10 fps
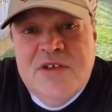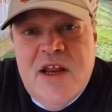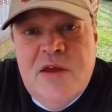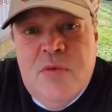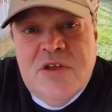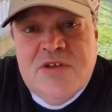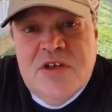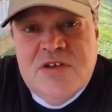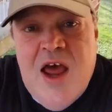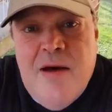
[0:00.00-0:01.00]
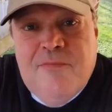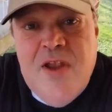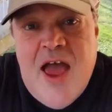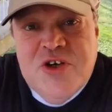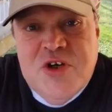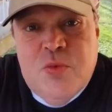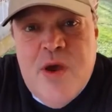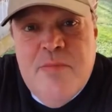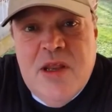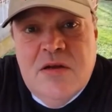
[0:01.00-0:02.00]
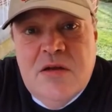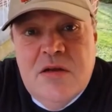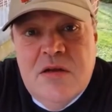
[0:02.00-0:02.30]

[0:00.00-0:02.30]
said he wants to stop flashing women.